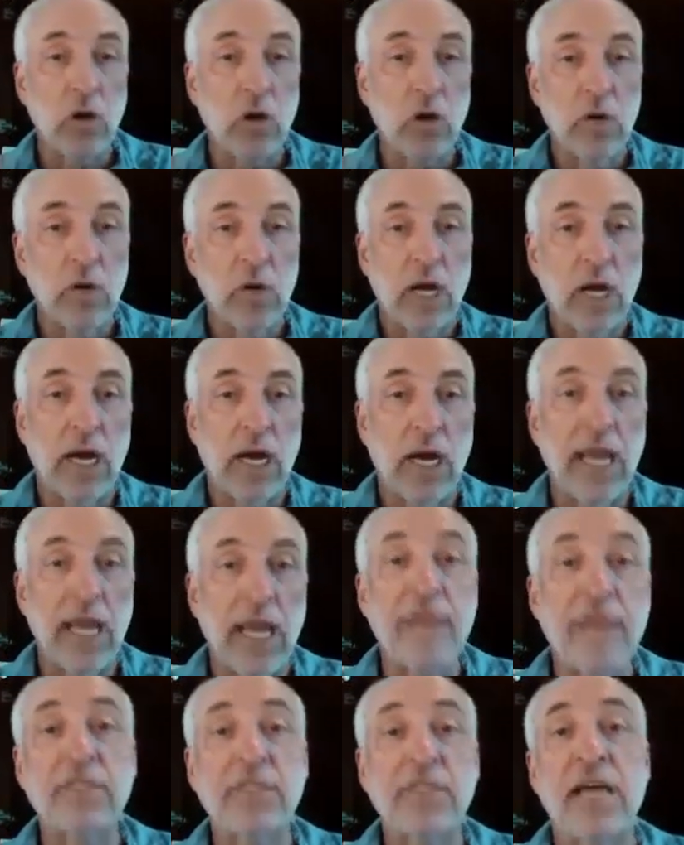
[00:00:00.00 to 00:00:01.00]
So
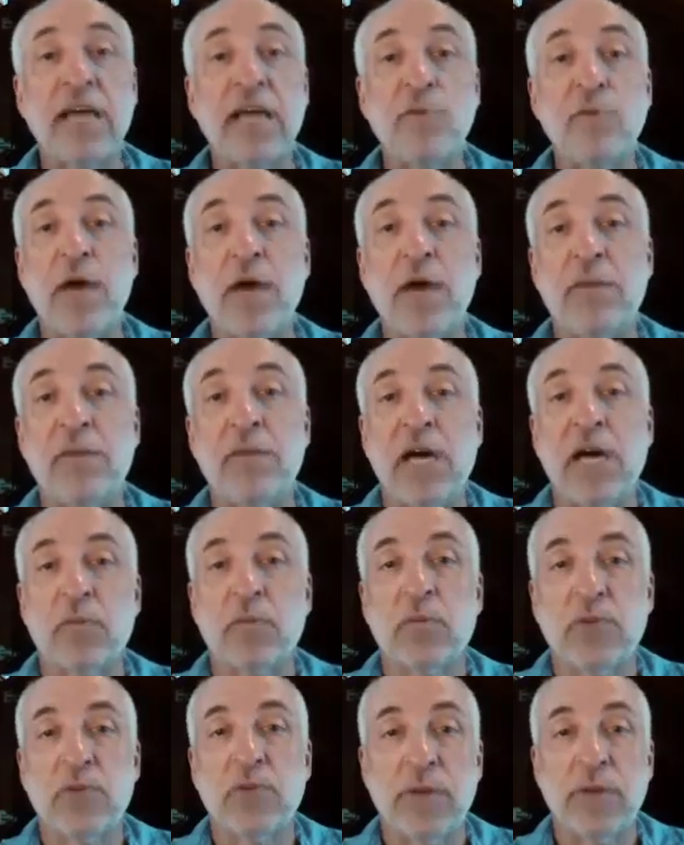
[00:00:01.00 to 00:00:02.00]
every time you add
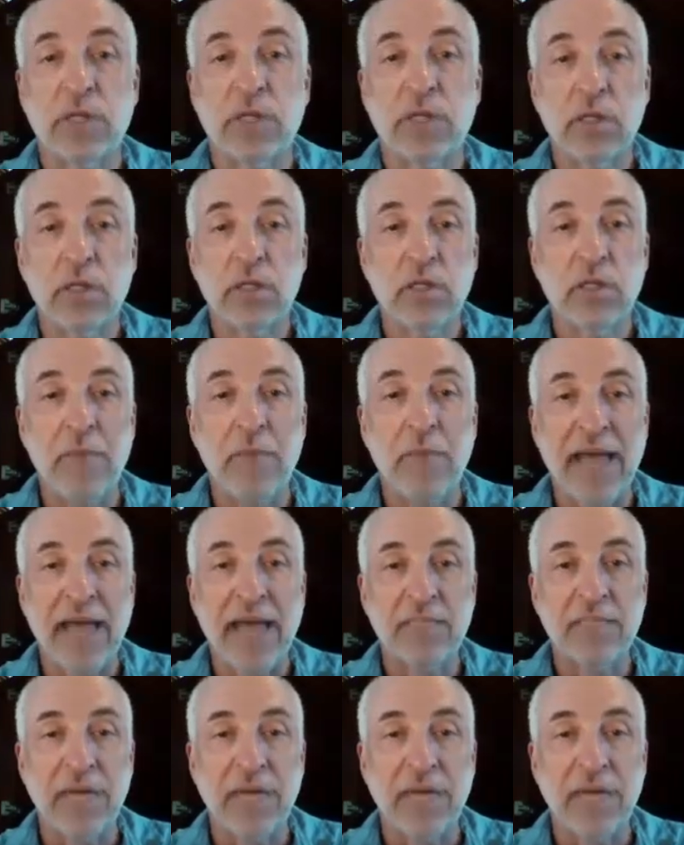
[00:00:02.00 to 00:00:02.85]
a model parameter,